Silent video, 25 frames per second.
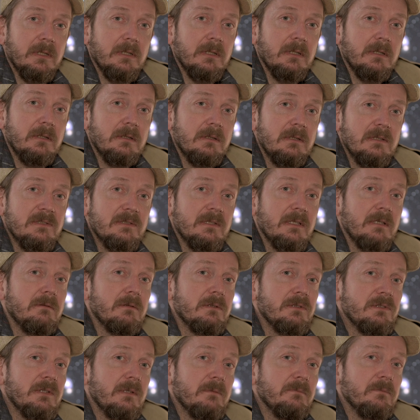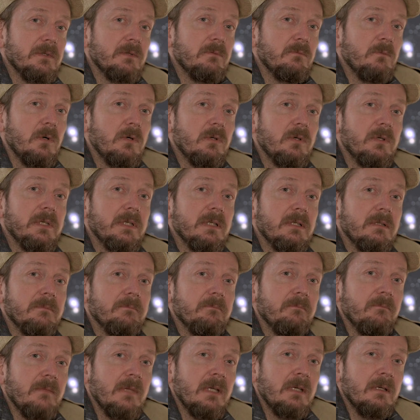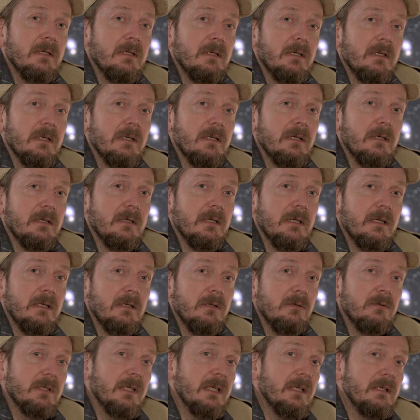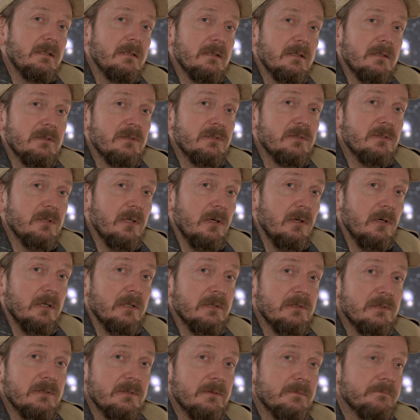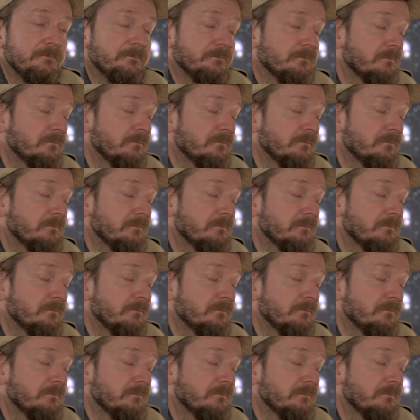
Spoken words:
I discovered something worrying. Elongated stars.